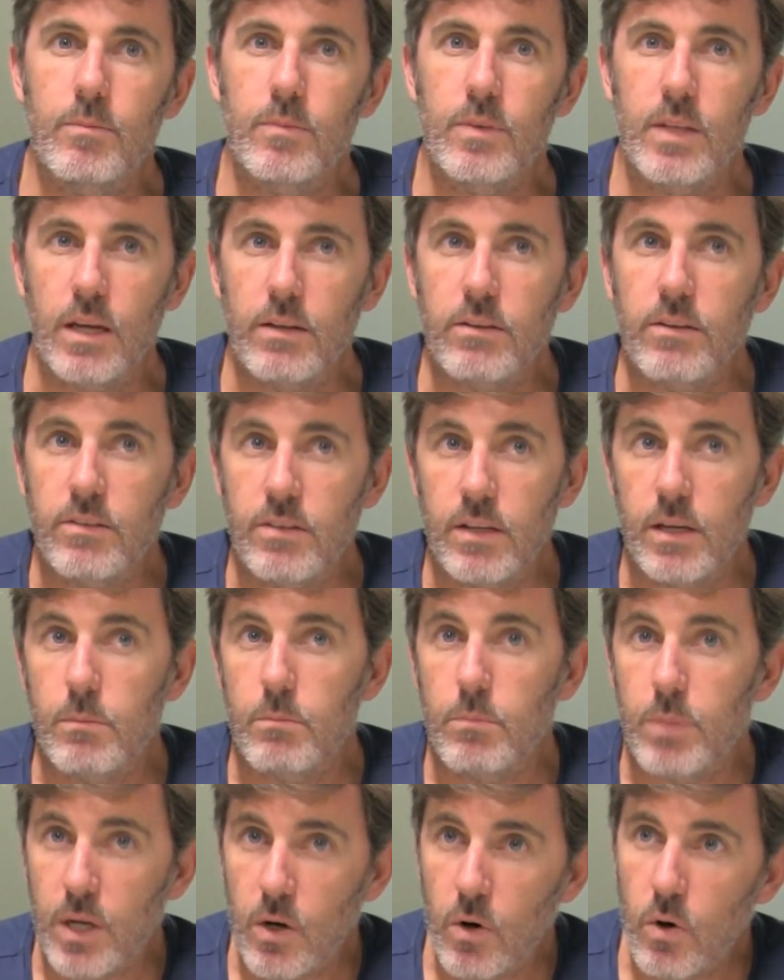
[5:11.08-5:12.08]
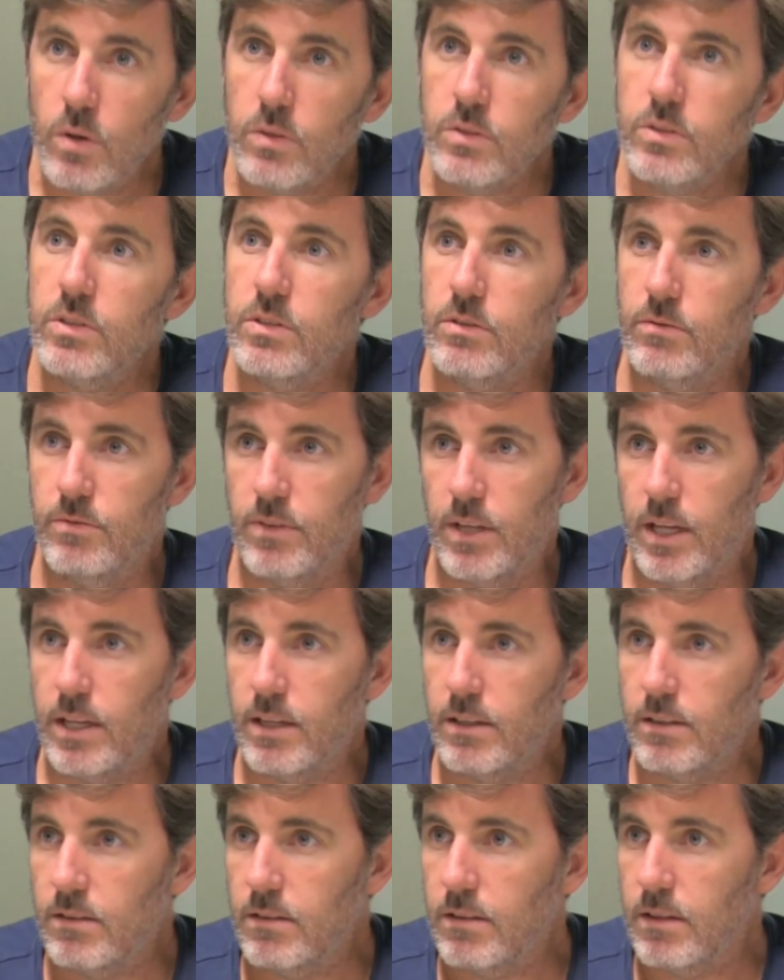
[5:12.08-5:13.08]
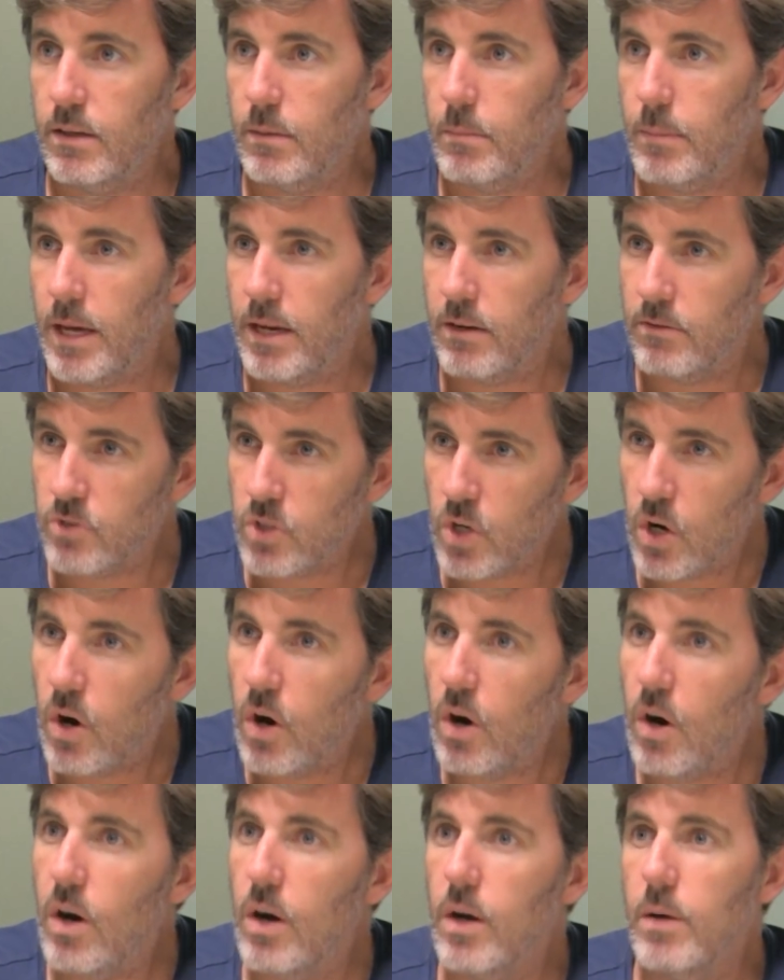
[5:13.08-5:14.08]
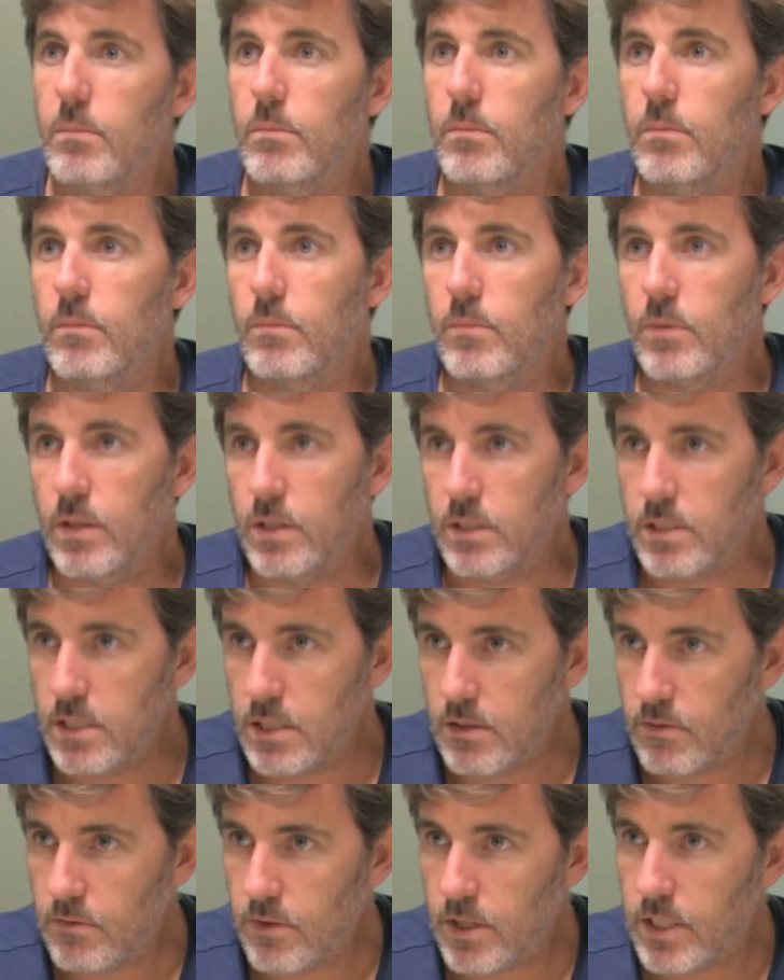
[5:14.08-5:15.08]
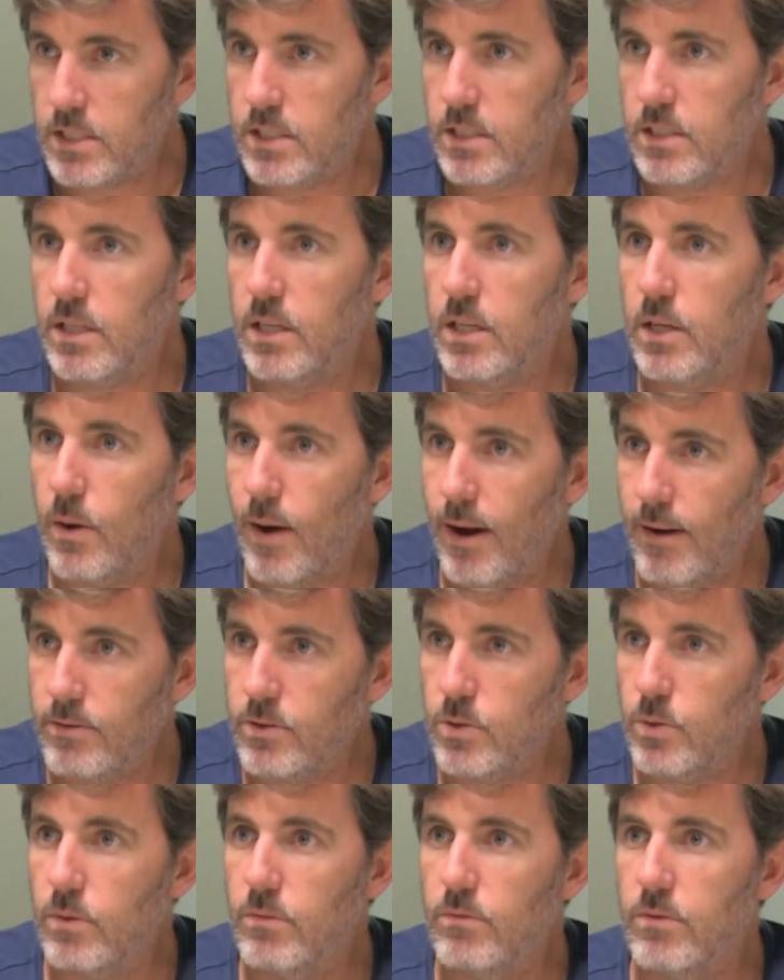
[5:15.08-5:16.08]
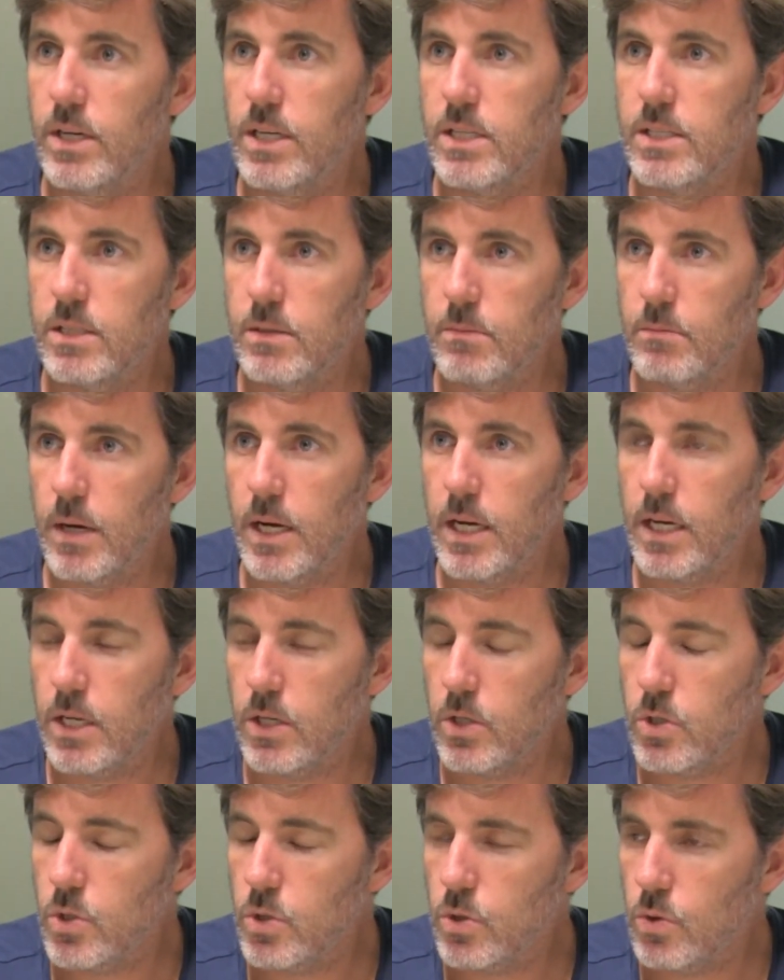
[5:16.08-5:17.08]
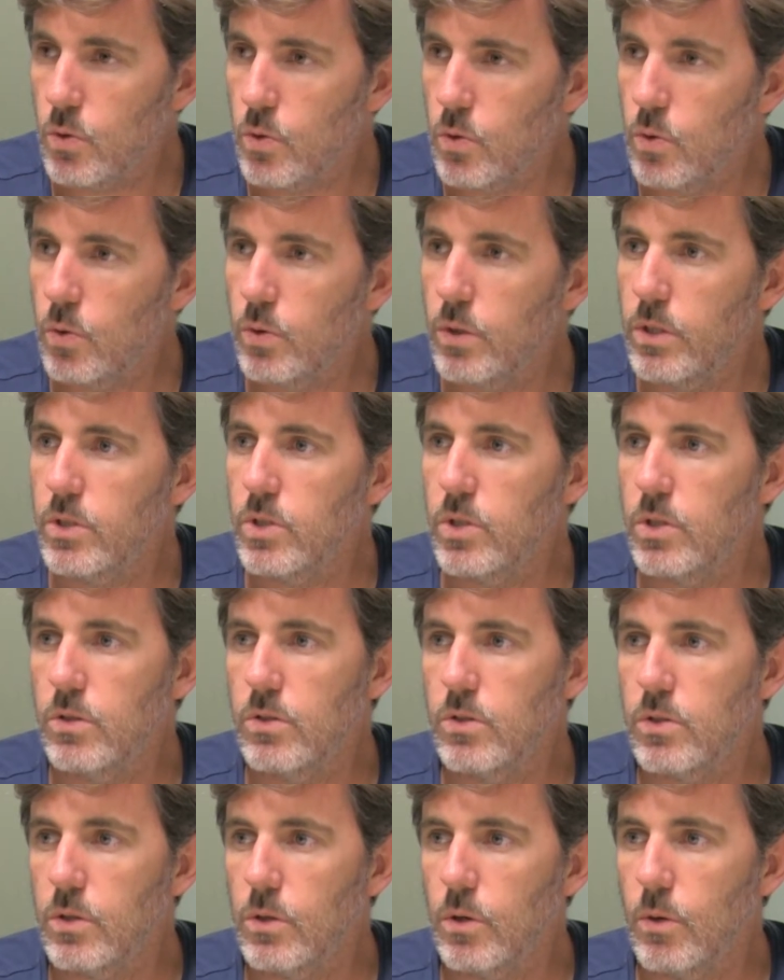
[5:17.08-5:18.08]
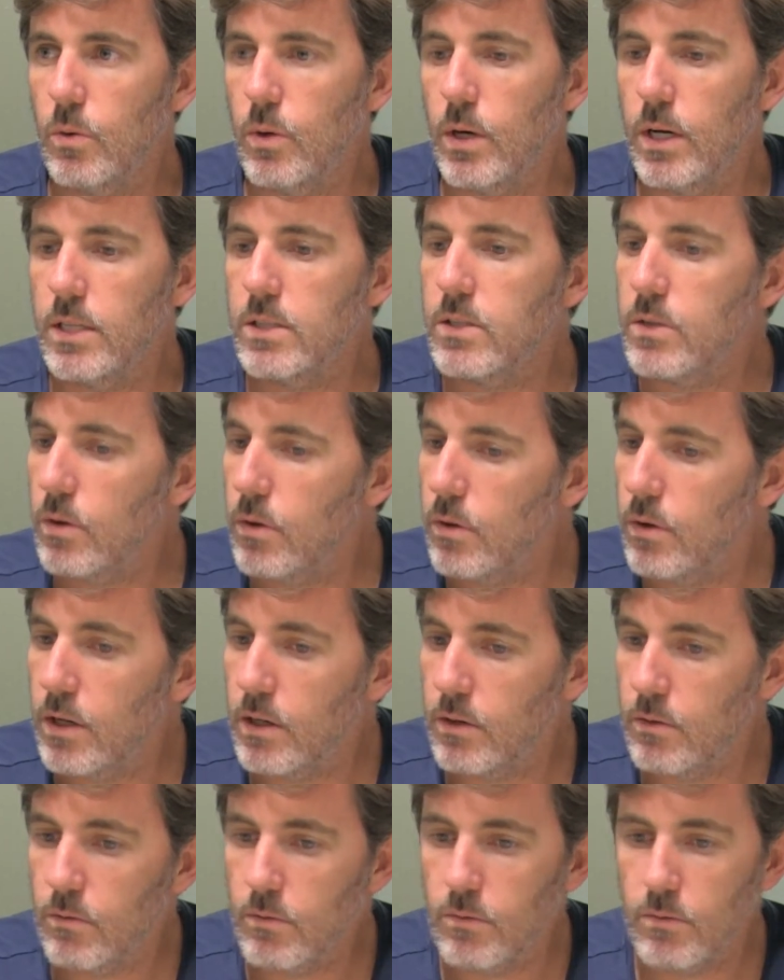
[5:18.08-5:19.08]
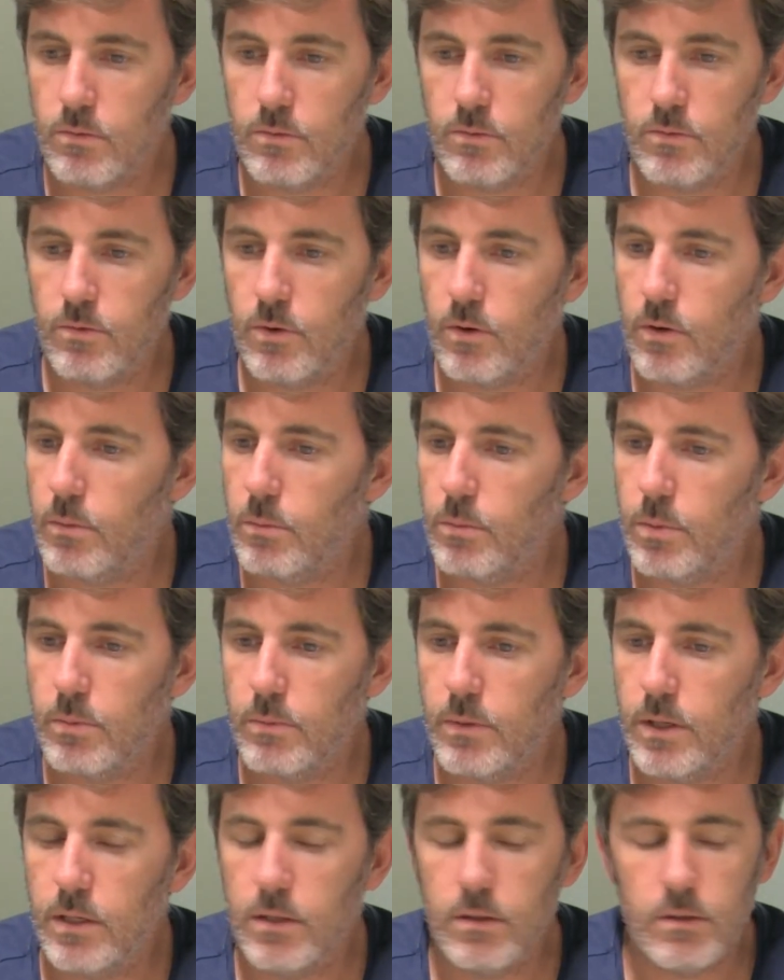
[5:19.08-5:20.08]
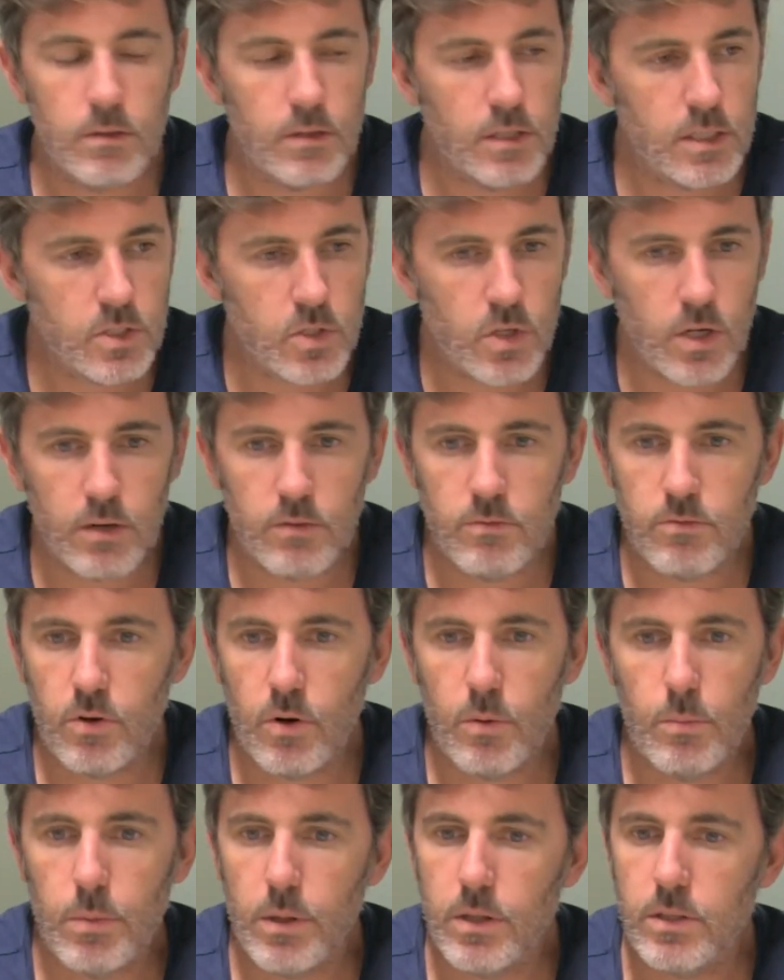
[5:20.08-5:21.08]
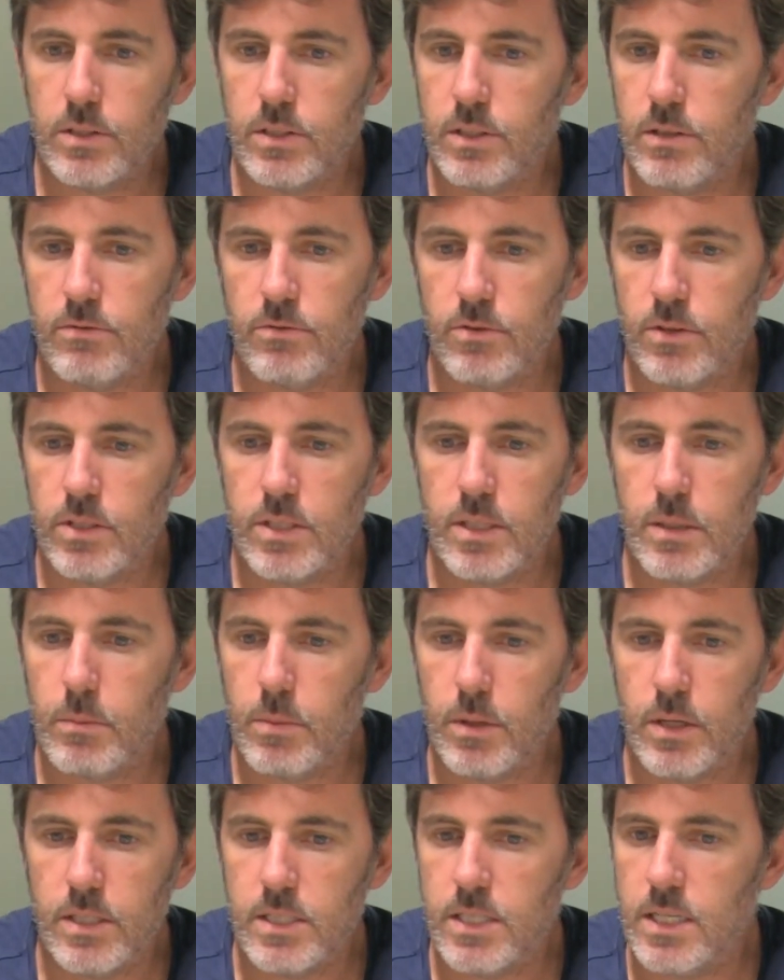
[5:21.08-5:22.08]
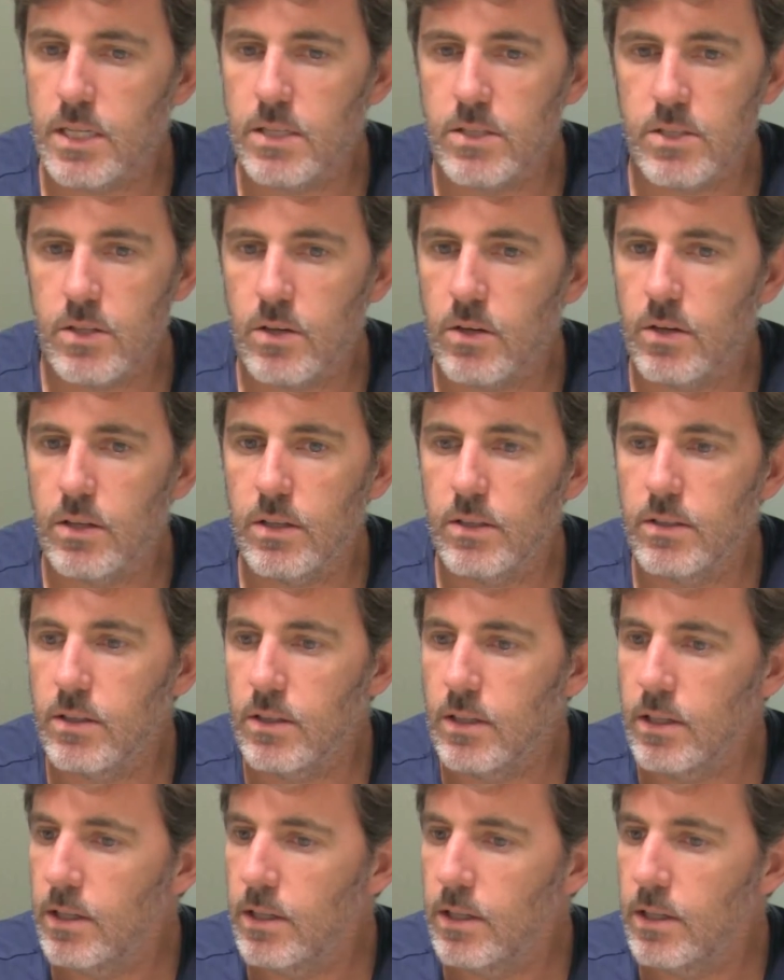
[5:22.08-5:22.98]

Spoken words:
The other thing, because of that, the amount of time that you have to invest in making sure that students are aware. So in Australian foreign policy, for example, I set aside,